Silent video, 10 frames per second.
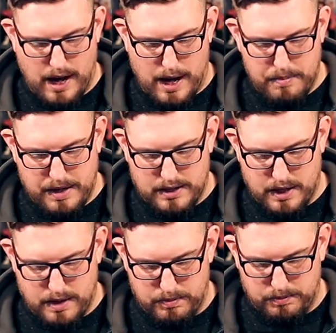I picked
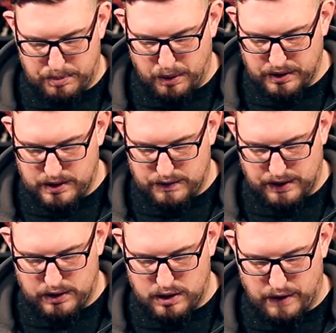up both of these
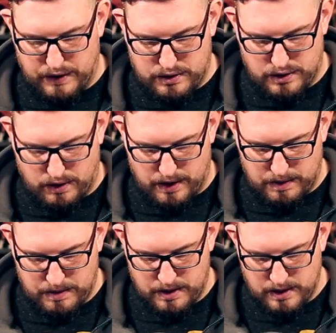figures off
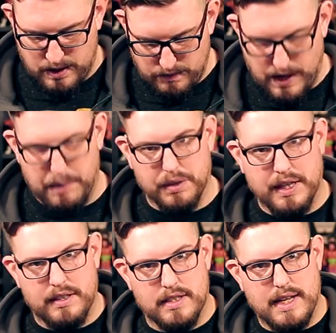Instagram. I will
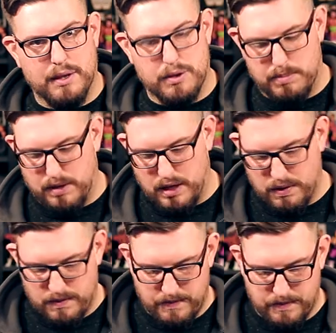link the sellers
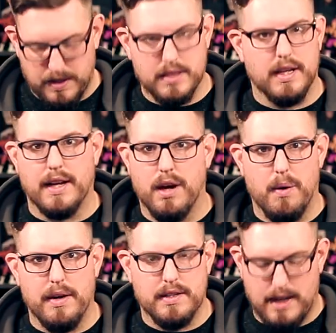below because like
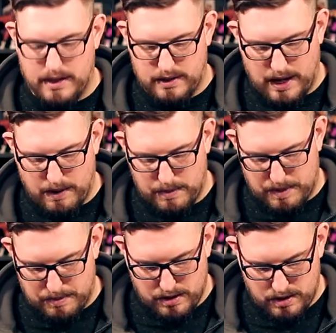always, I can't
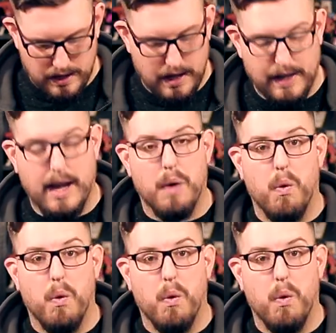remember. I got